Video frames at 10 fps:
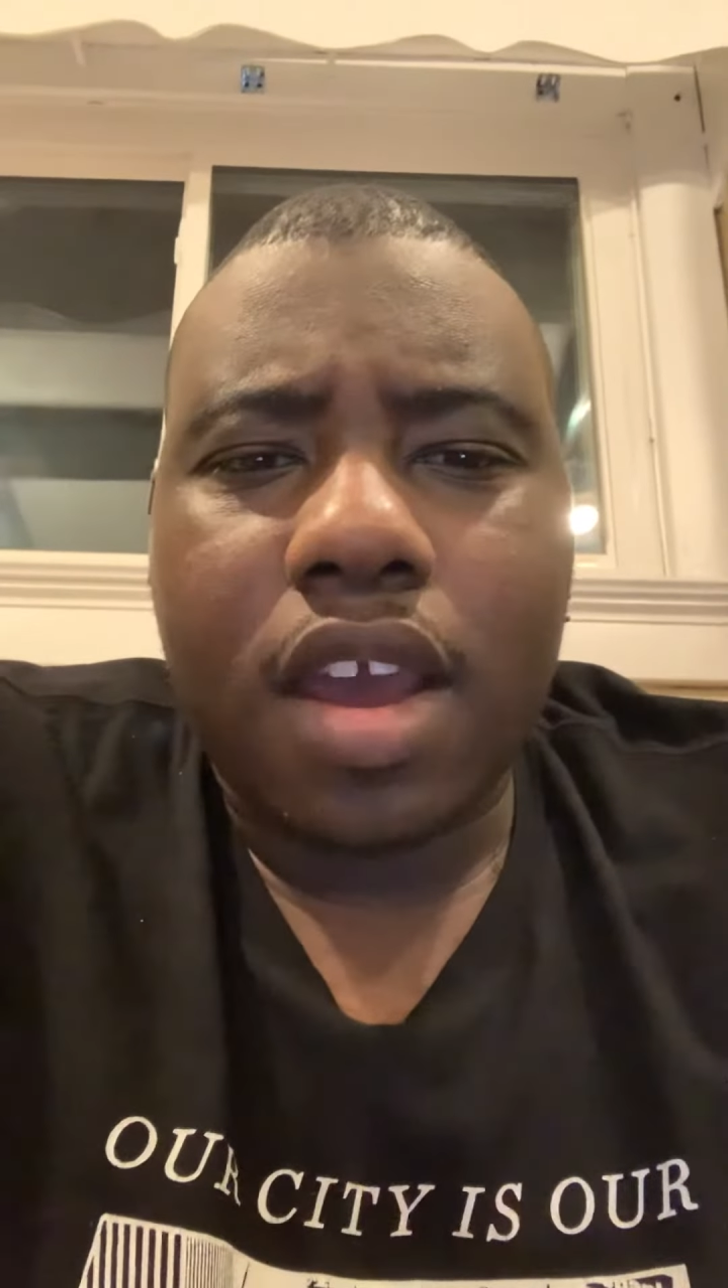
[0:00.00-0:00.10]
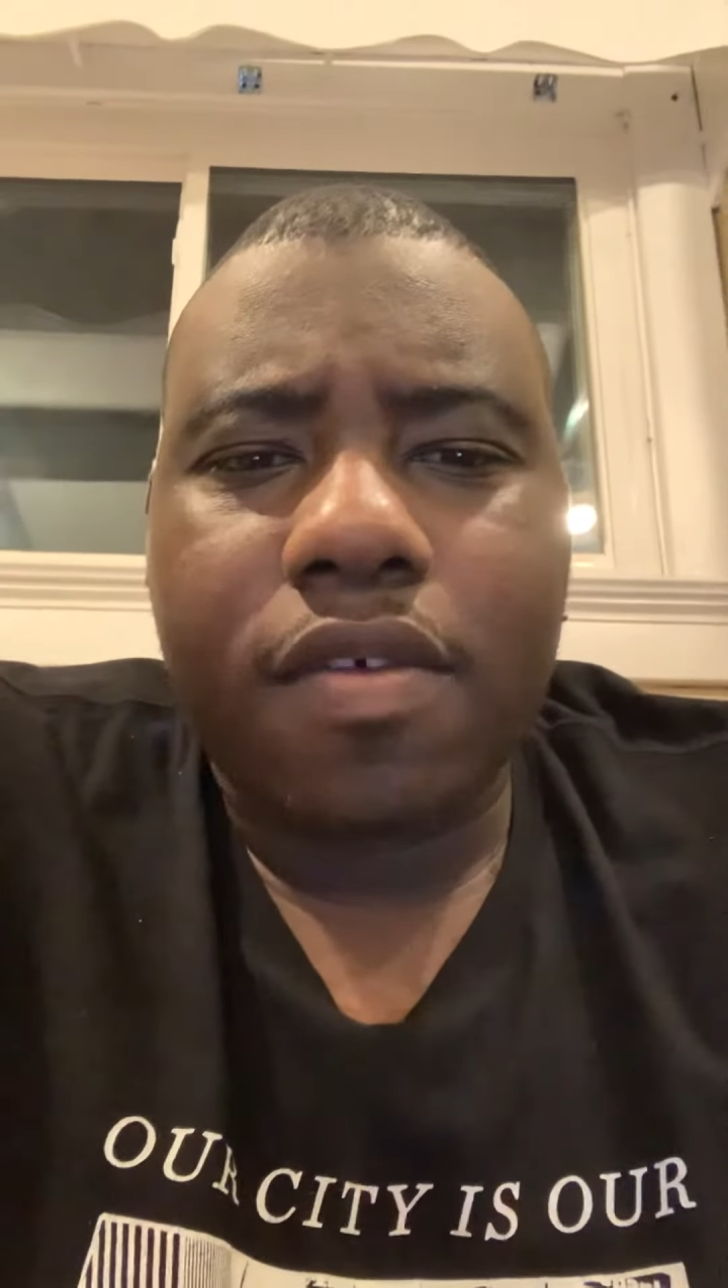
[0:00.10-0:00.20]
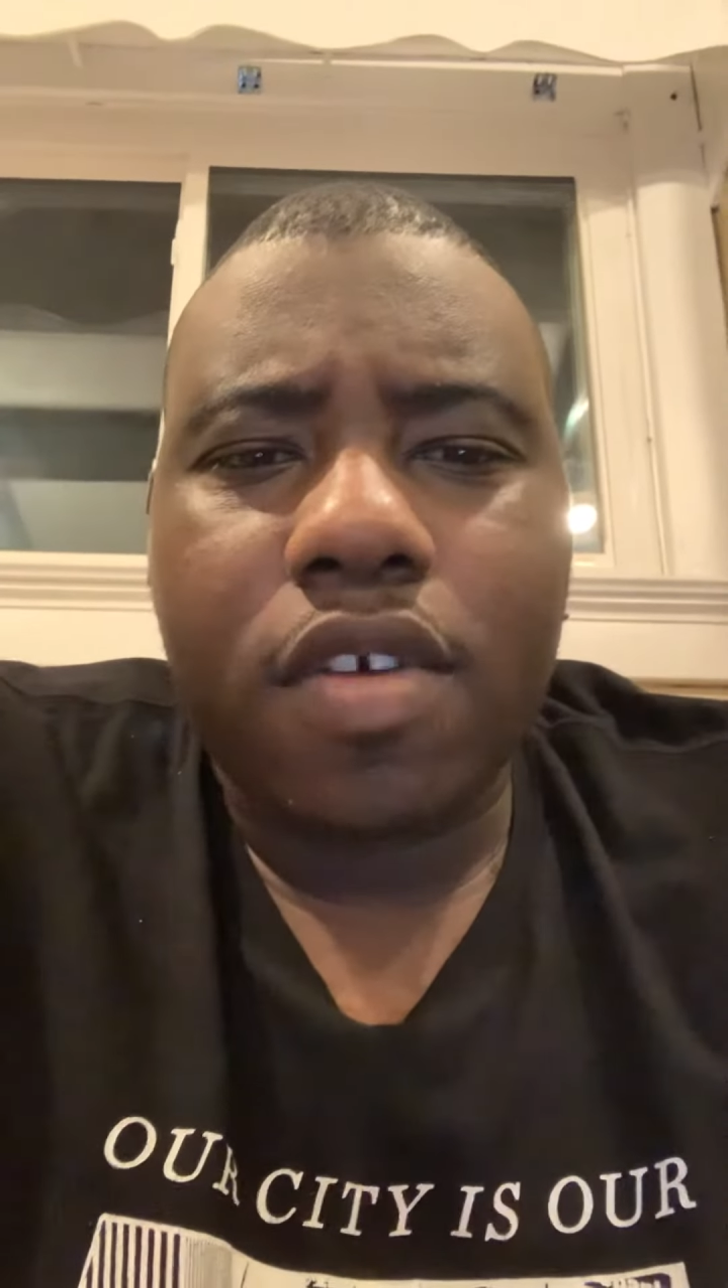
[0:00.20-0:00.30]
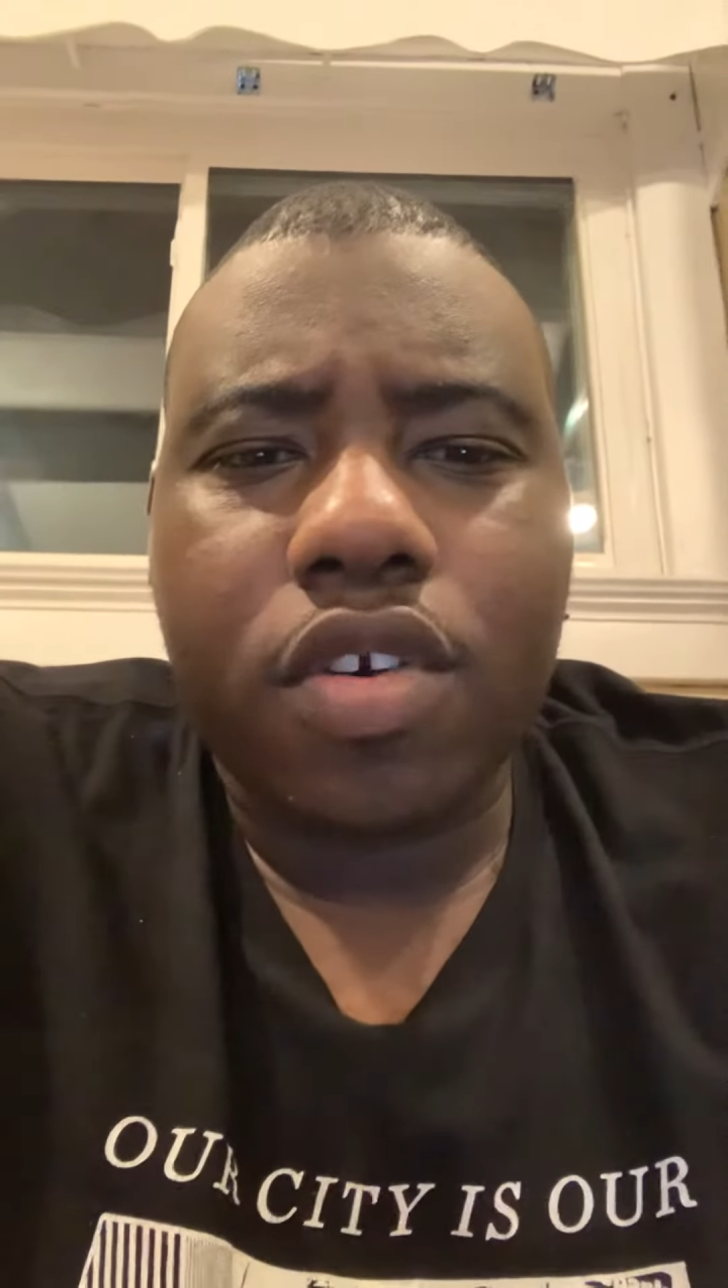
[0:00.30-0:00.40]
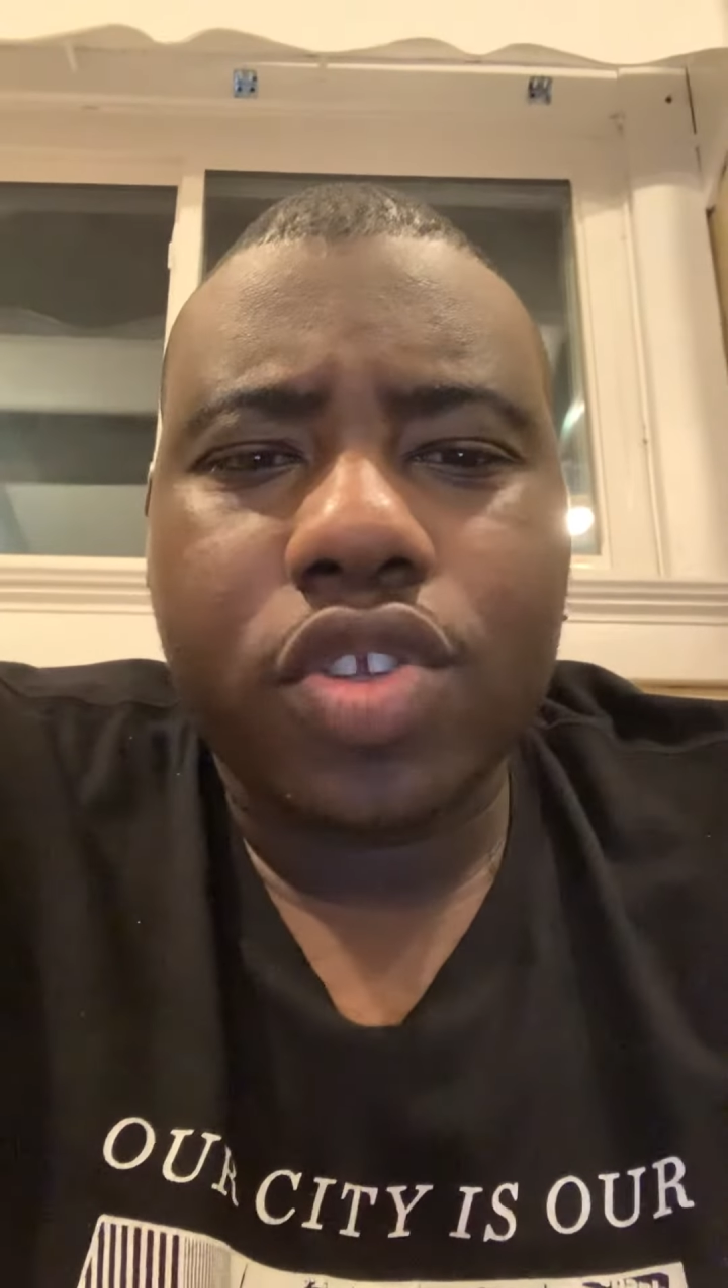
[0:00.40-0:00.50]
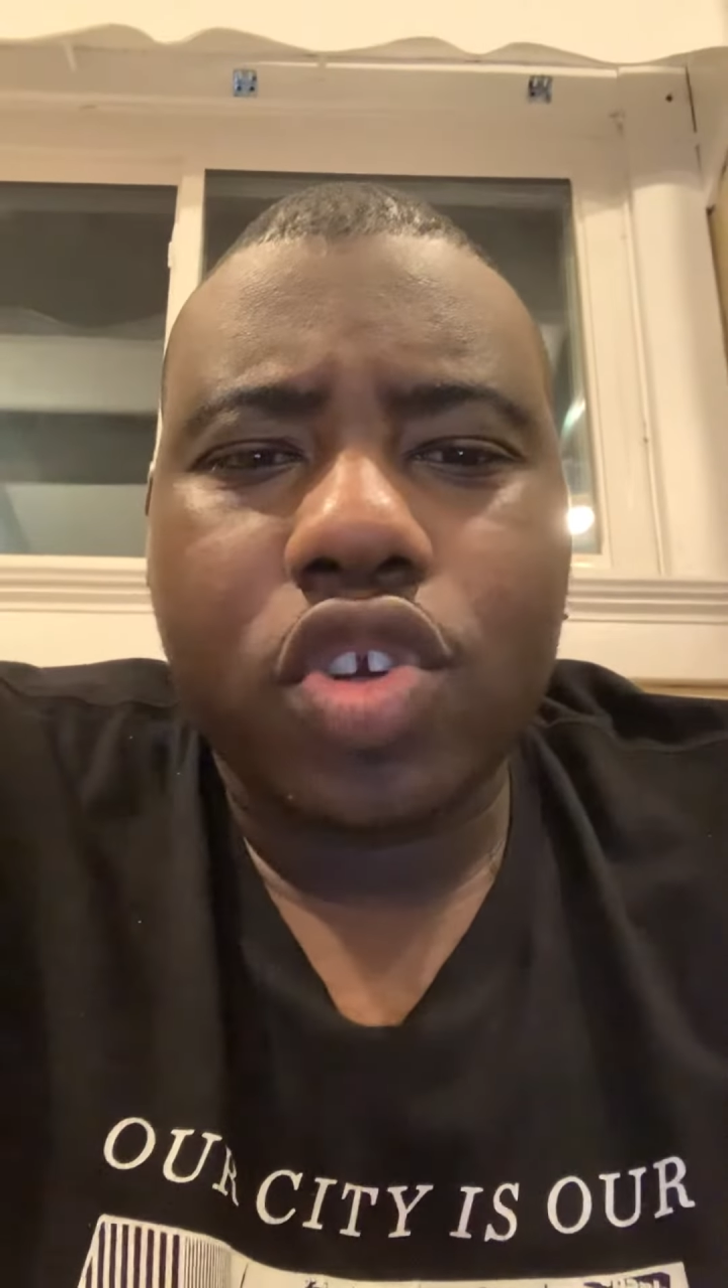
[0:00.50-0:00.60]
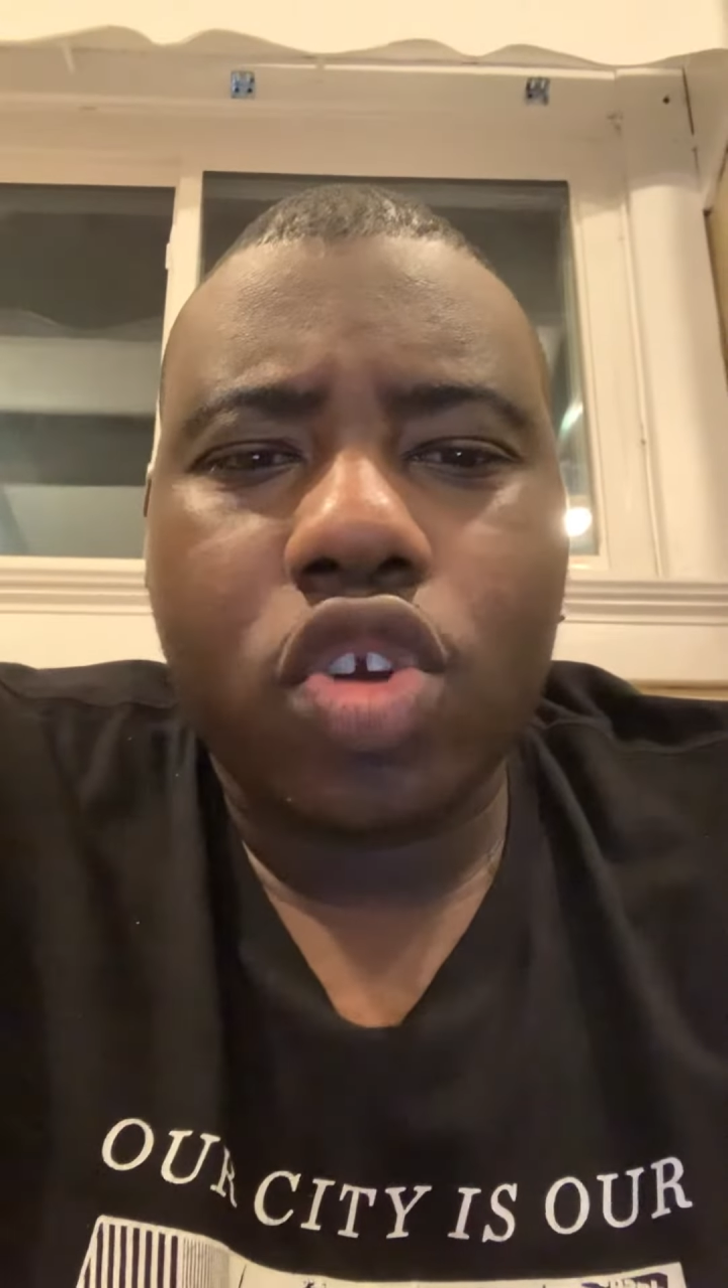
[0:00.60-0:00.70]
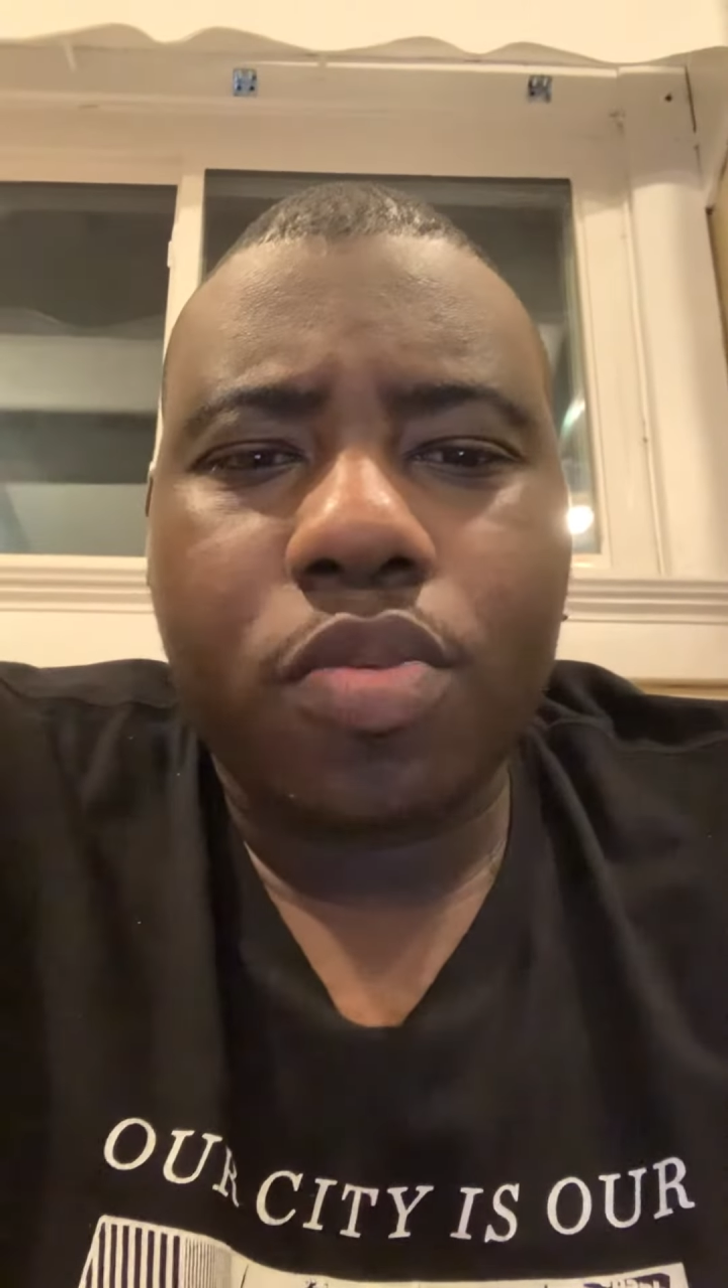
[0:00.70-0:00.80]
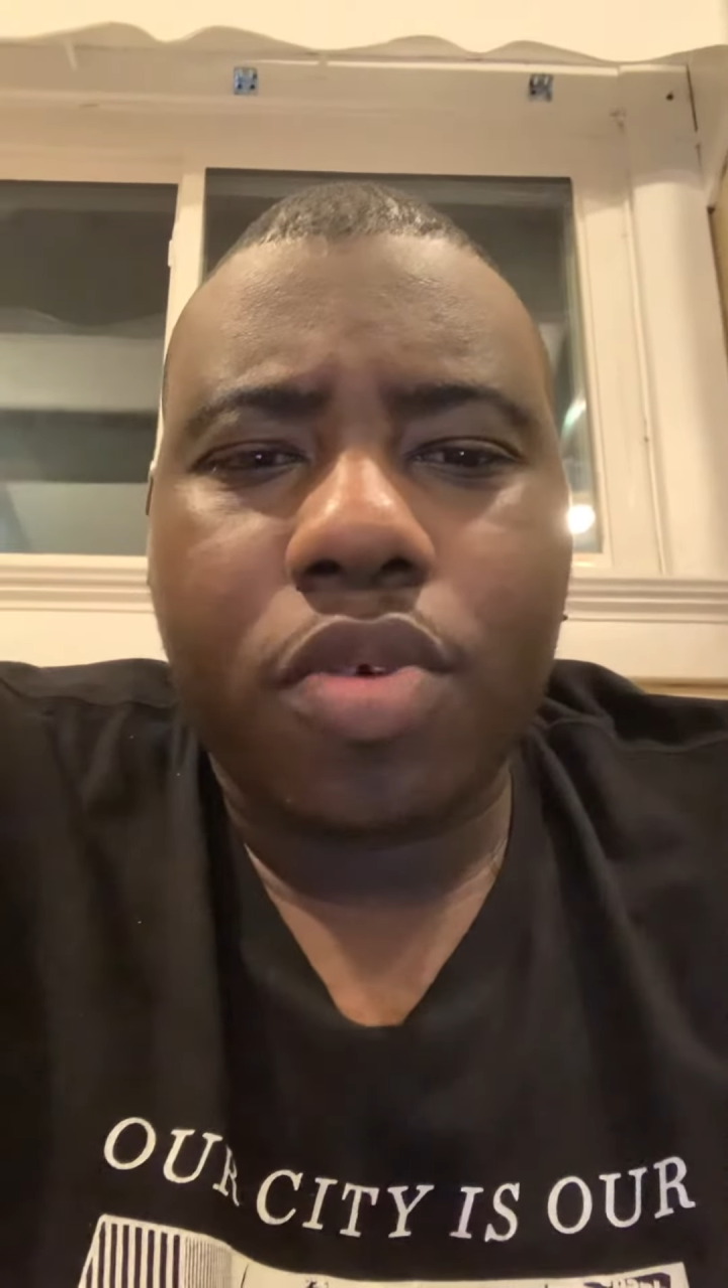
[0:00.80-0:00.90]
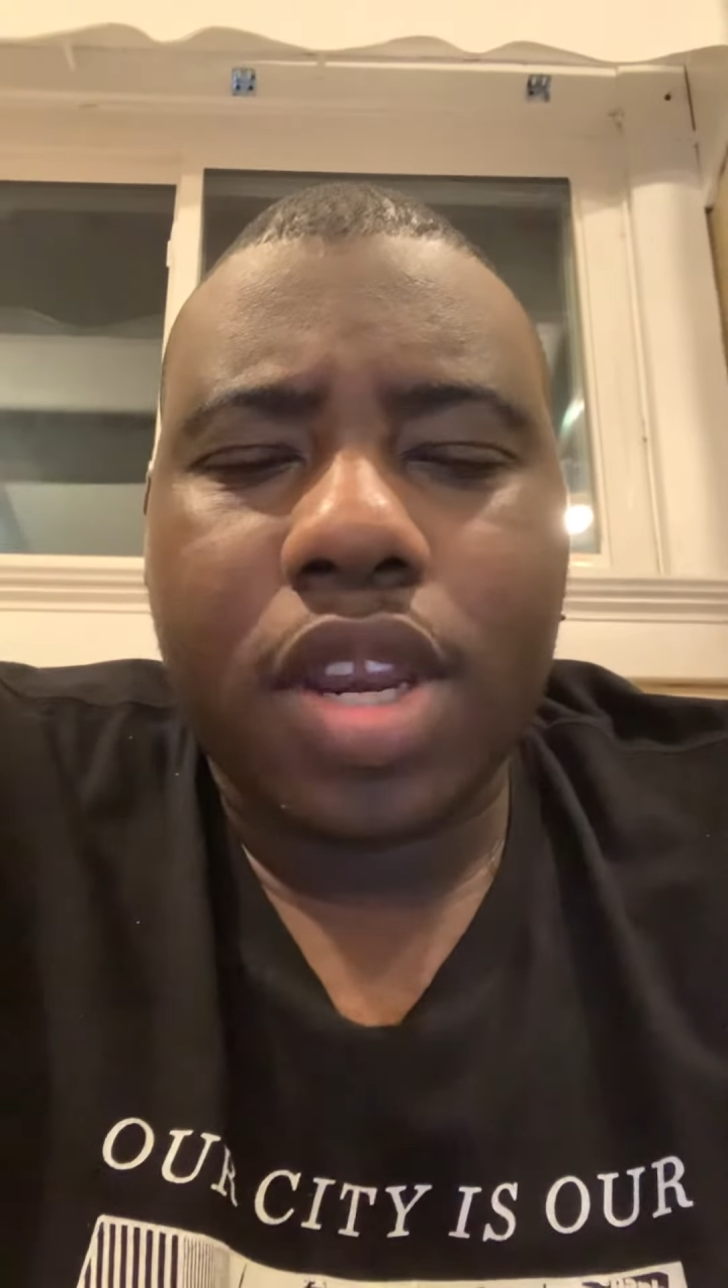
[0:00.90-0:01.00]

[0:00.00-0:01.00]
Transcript: focus group